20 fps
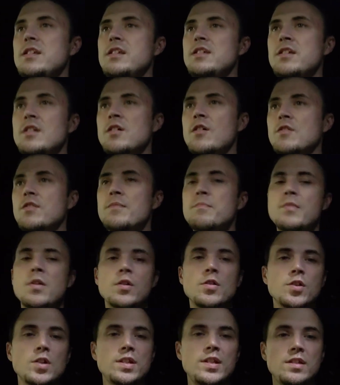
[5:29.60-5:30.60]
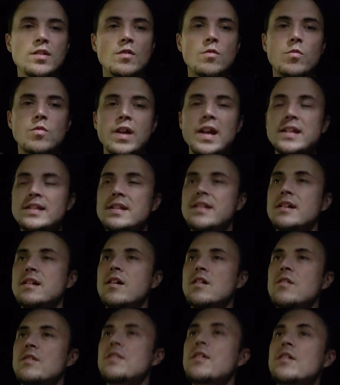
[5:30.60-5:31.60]
you know, the motor's still resting
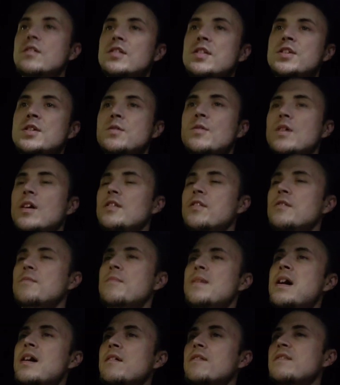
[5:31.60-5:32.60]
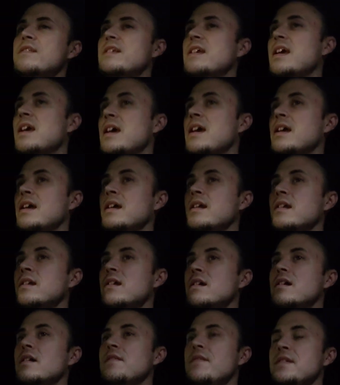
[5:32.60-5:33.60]
on those two other mounts, and